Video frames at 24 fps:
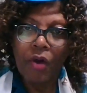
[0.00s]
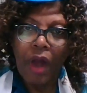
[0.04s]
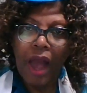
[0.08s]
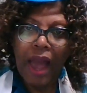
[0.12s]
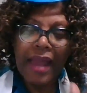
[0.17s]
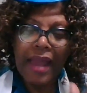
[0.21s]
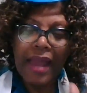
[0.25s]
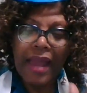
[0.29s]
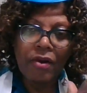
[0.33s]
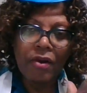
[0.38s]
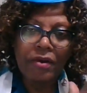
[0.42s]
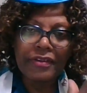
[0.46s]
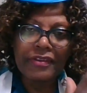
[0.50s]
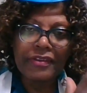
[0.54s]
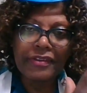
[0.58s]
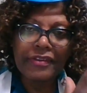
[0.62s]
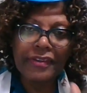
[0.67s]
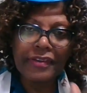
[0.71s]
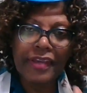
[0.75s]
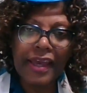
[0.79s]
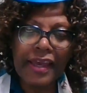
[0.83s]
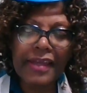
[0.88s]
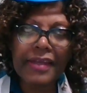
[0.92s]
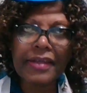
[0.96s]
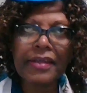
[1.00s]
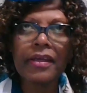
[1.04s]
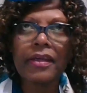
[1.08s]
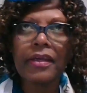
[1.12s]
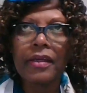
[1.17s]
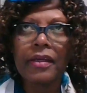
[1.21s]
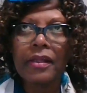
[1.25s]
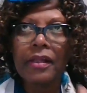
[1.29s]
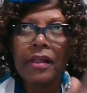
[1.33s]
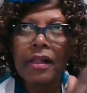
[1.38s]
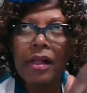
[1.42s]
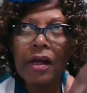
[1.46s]
I got 10
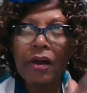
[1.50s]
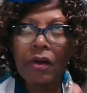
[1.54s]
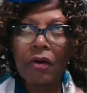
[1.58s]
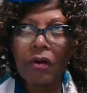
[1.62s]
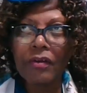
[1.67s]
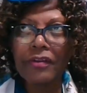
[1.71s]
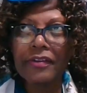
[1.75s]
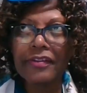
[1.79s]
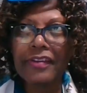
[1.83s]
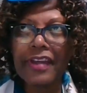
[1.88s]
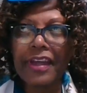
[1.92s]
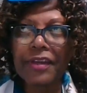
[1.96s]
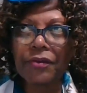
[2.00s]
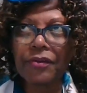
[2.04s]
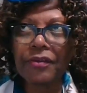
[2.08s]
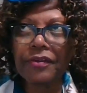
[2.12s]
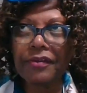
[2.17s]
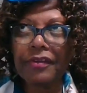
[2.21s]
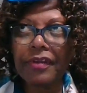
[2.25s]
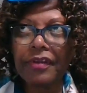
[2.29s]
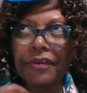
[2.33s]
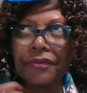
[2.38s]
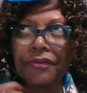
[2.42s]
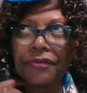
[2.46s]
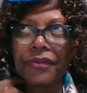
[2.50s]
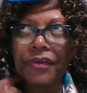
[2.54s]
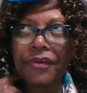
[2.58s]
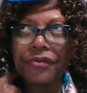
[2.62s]
consecutive